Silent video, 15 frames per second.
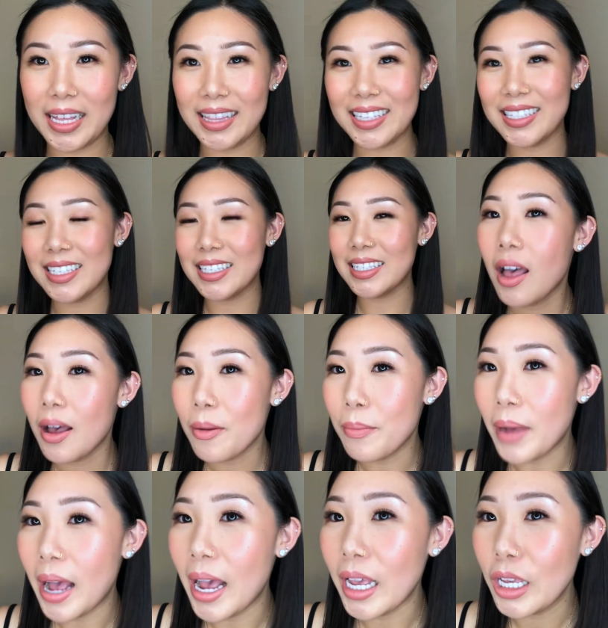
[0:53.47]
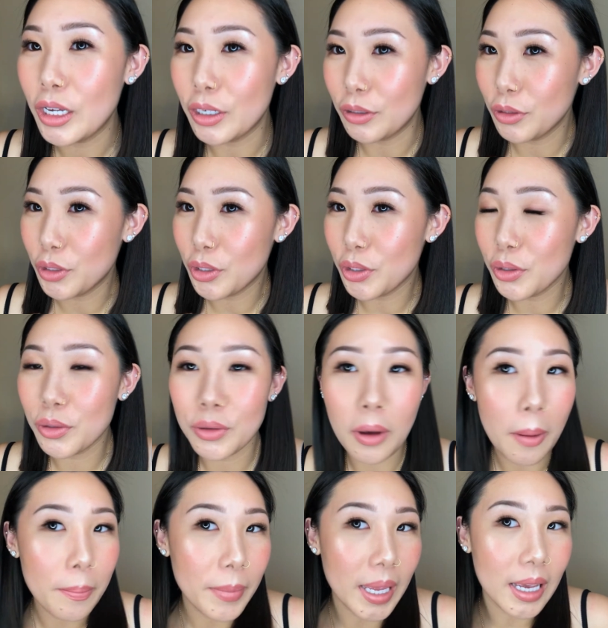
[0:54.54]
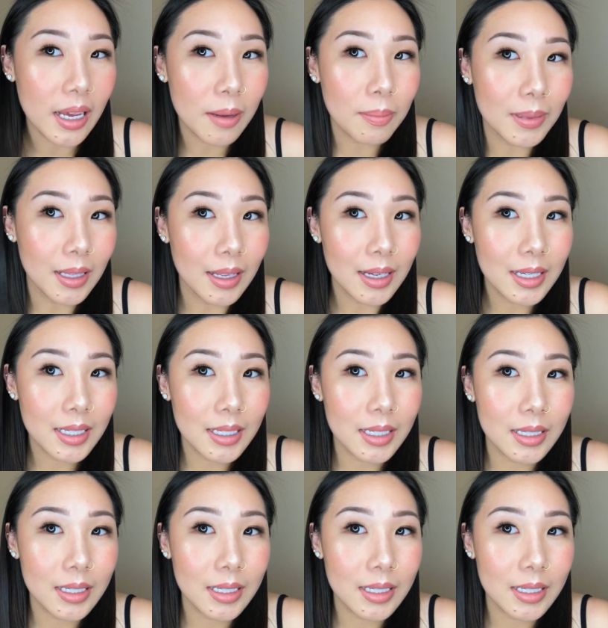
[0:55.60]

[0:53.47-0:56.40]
And this is my go-to makeup look.